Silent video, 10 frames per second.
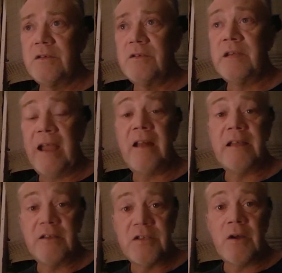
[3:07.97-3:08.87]

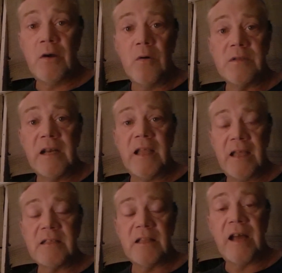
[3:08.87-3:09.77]
Tally showed that he
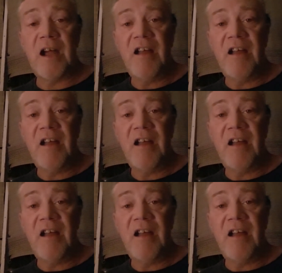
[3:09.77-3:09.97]
has a lot of...